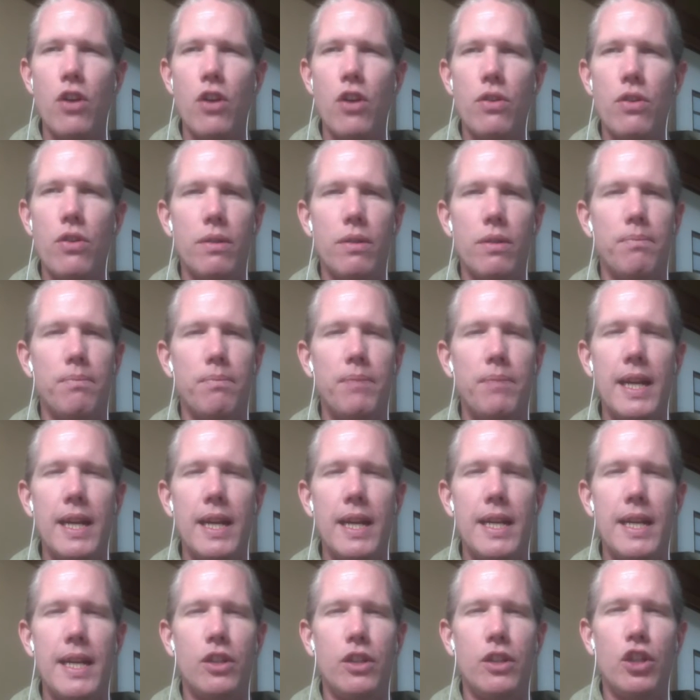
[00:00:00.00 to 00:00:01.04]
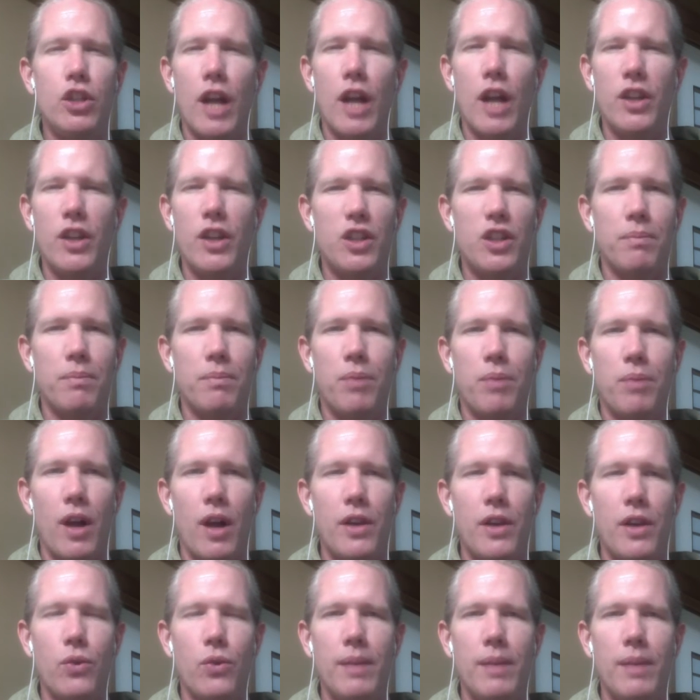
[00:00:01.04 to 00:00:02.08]
And don't be judged
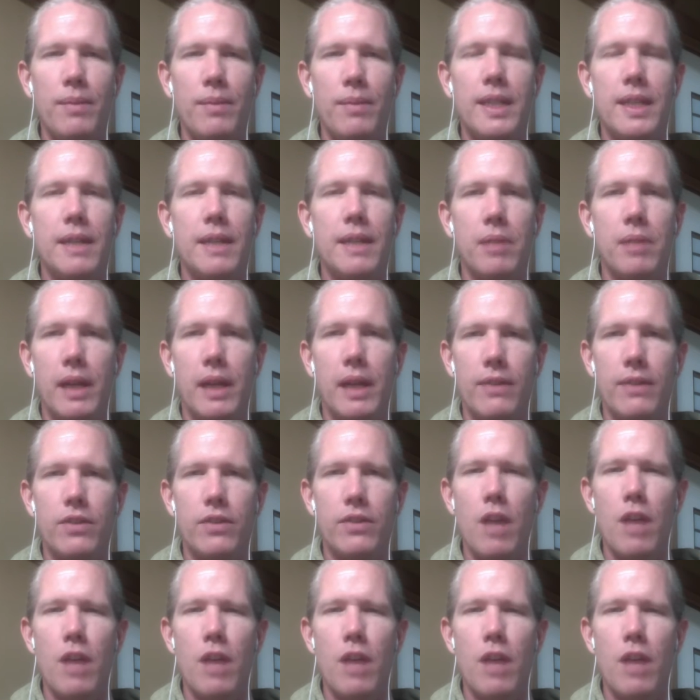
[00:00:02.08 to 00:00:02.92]
by your limiting beliefs.